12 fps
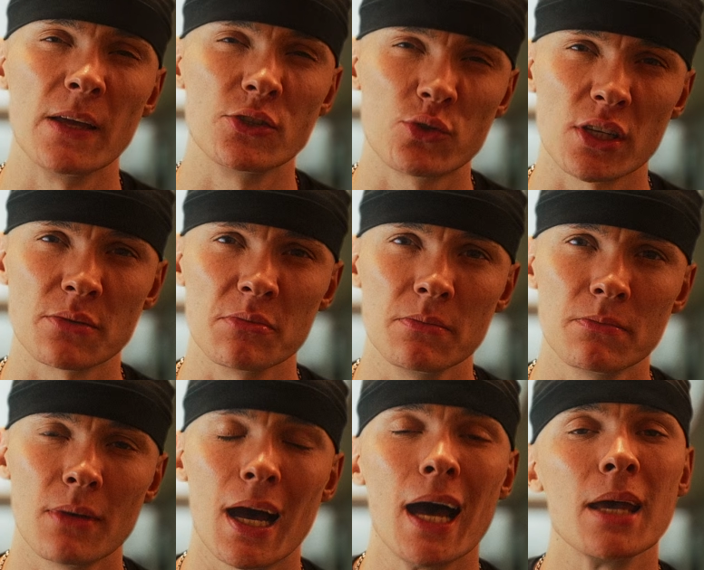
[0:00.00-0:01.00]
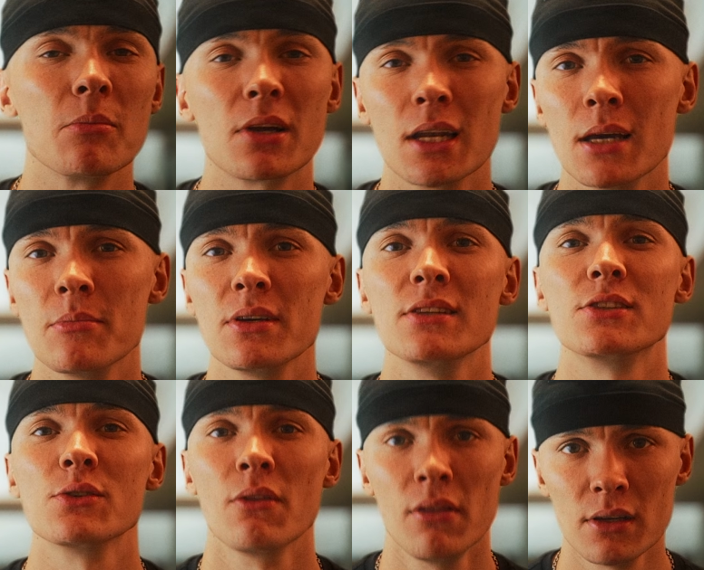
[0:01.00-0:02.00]
And trust me, I am climbing
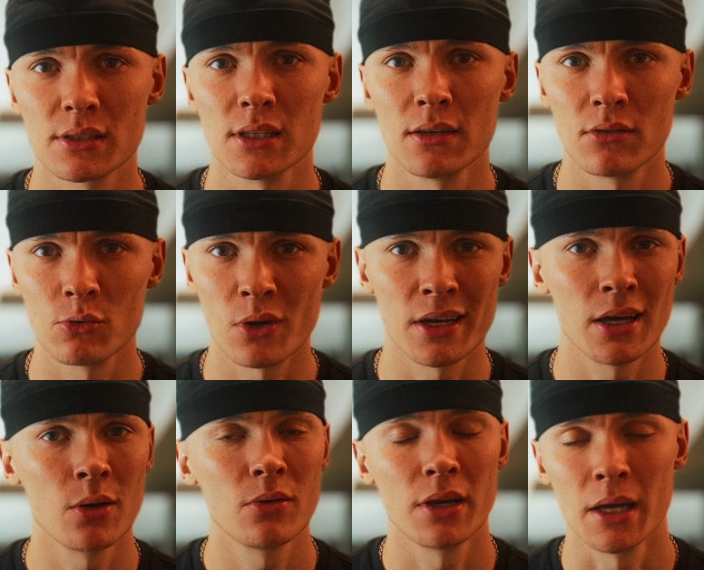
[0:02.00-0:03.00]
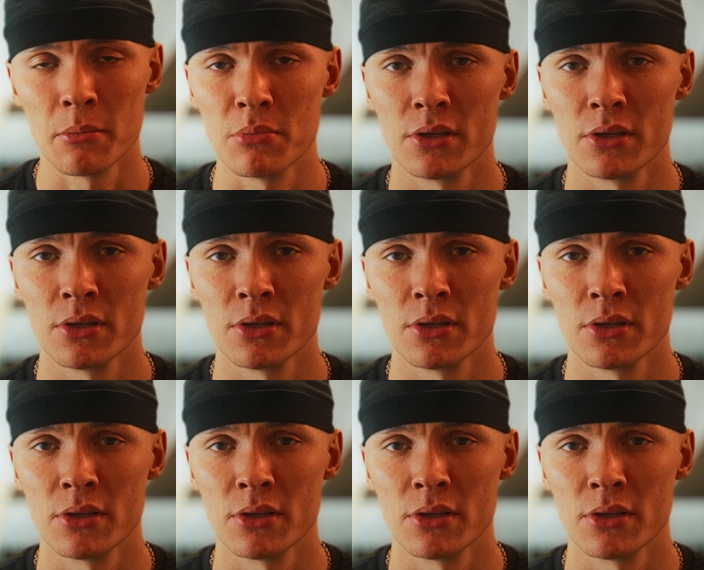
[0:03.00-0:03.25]
into this level right now and